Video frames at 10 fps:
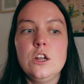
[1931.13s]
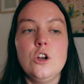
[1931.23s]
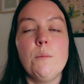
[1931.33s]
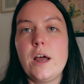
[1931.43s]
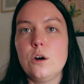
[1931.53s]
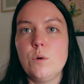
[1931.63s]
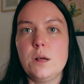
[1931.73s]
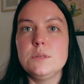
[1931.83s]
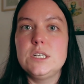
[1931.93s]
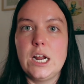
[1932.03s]
no matter when
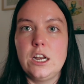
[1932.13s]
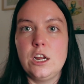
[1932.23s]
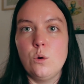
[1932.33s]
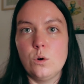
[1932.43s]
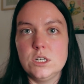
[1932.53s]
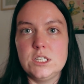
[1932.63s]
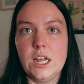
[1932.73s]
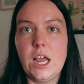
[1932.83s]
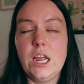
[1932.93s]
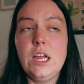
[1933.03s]
I'm standing or
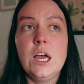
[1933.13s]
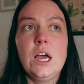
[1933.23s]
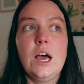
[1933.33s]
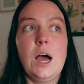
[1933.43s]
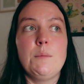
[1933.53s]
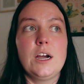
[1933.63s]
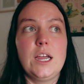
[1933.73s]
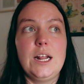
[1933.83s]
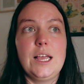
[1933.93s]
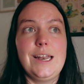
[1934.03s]
sitting. I'm not
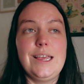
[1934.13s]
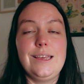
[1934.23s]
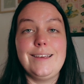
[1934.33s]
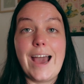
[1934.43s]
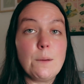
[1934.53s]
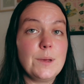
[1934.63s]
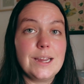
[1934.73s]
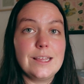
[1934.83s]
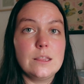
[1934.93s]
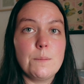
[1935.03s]
getting any
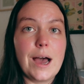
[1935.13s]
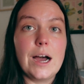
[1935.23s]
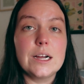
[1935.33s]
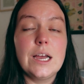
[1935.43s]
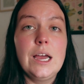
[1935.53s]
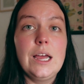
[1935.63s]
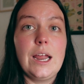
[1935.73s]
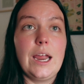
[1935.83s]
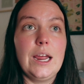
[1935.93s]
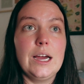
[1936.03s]
gapping in the back,
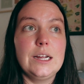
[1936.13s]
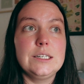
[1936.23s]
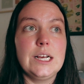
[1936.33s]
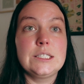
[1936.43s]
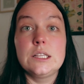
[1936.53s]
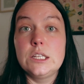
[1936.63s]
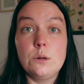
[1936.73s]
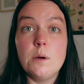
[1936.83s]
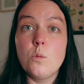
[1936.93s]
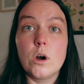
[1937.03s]
and it's a
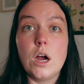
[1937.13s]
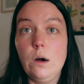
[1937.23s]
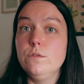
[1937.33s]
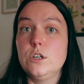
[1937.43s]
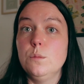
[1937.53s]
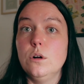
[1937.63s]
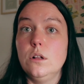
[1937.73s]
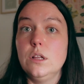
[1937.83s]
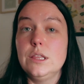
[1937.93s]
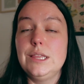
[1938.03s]
little bit more
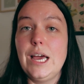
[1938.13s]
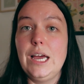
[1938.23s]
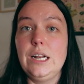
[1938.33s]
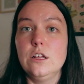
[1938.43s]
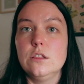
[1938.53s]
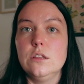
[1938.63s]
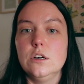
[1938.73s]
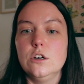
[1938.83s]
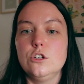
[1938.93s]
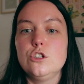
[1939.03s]
comfortable than
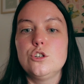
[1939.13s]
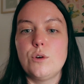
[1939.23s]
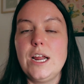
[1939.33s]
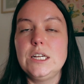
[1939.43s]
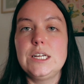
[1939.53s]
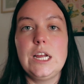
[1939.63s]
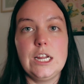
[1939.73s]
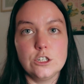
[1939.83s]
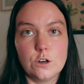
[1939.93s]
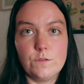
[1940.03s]
the straight
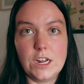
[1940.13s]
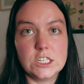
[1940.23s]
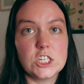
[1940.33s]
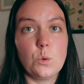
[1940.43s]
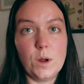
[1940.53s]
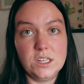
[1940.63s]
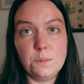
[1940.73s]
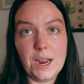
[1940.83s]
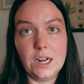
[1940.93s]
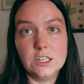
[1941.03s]
interfaced
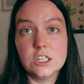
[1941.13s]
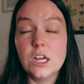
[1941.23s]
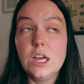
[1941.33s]
waistband